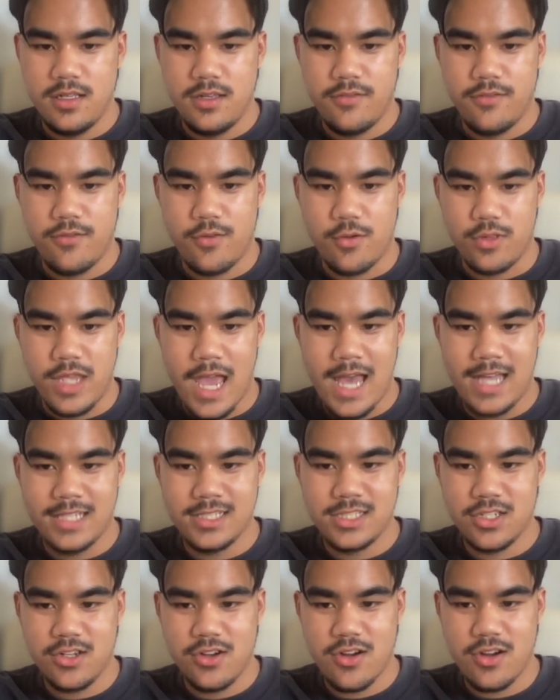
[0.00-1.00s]
For the
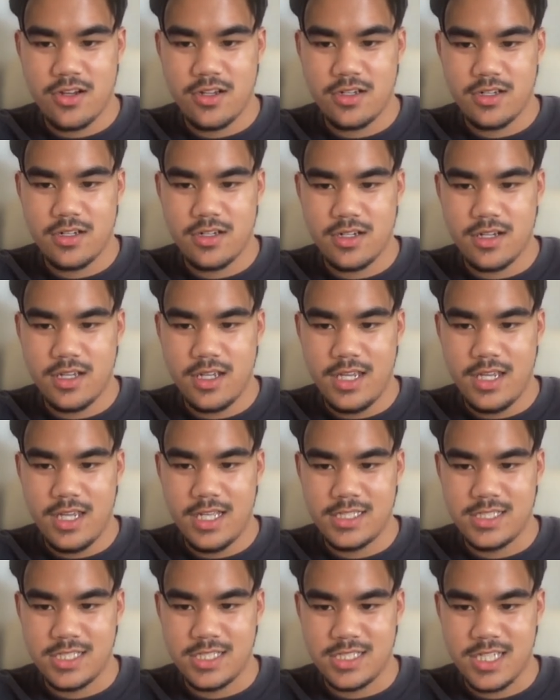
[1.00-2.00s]
answer,
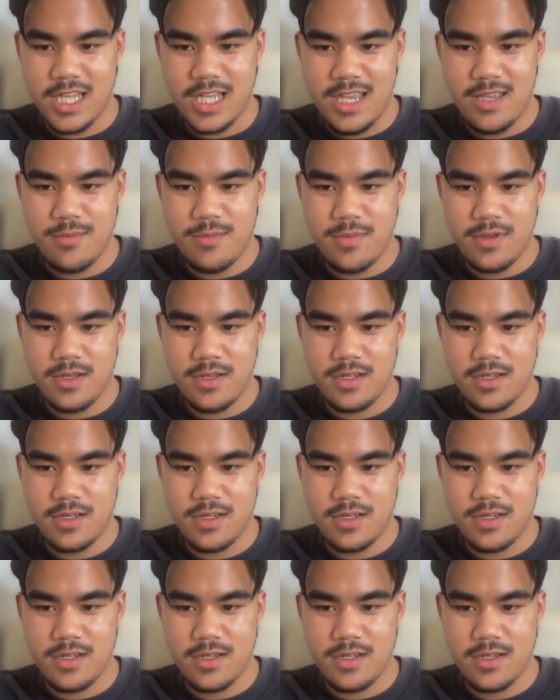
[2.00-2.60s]
it's the same.